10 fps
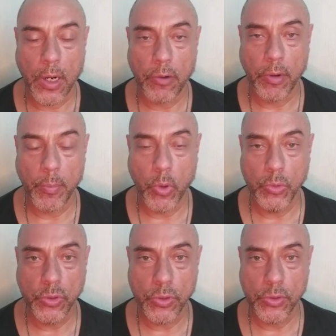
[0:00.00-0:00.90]
our
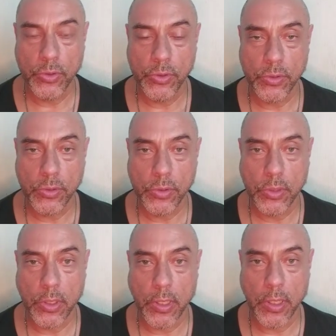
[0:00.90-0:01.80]
emotions,
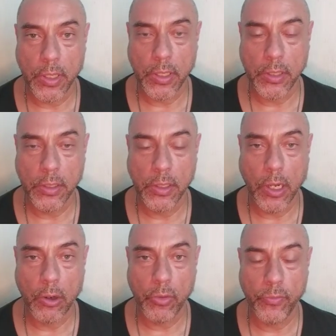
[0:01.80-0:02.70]
and
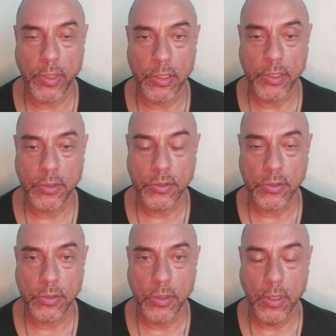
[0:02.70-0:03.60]
our feelings.